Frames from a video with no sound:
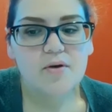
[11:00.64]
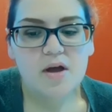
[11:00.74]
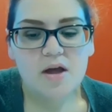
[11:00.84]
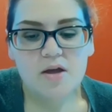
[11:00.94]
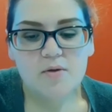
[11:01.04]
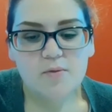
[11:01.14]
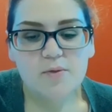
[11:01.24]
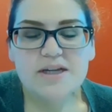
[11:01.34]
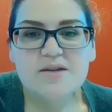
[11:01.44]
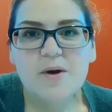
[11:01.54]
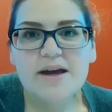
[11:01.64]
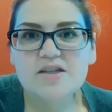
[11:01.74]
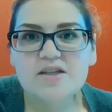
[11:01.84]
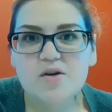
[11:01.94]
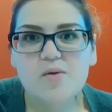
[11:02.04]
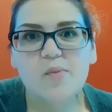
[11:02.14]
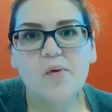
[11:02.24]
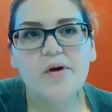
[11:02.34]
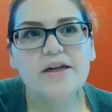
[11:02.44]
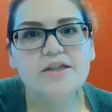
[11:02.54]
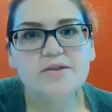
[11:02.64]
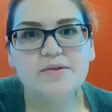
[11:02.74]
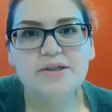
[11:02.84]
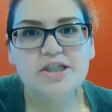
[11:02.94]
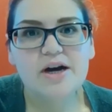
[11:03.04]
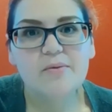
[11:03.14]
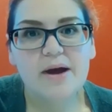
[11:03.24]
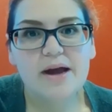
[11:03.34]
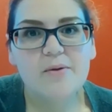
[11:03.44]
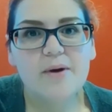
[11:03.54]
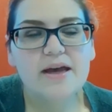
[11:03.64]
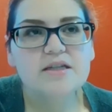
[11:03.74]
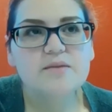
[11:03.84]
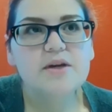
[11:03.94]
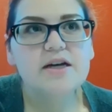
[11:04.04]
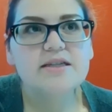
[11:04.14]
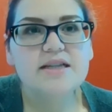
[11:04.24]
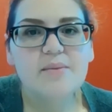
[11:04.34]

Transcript: through. The reason why it's so important to reach out right away is because